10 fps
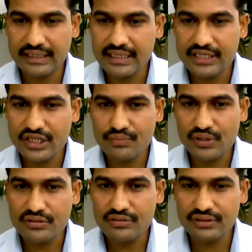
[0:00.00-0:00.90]
So,
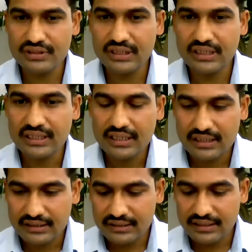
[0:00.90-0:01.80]
didn't it produce?
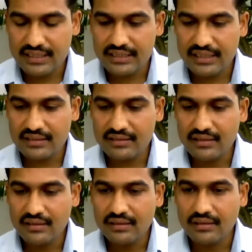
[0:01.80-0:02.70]

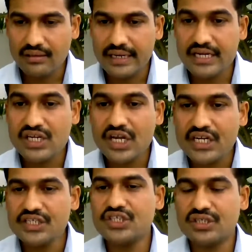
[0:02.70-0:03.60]
Didn't it
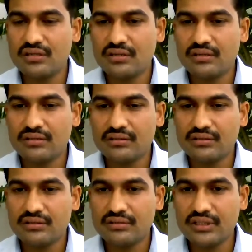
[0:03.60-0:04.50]
encourage
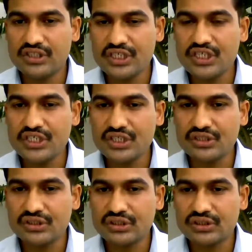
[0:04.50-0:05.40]
the
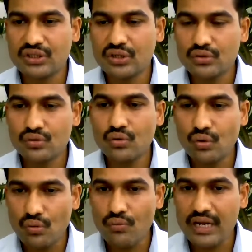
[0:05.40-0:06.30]
generations to
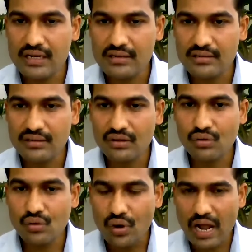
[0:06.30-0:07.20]
grow well,
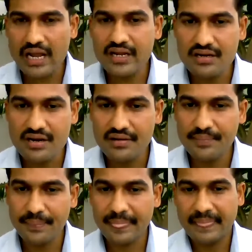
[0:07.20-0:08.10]
grow higher?
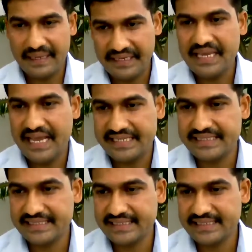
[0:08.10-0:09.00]
Yes.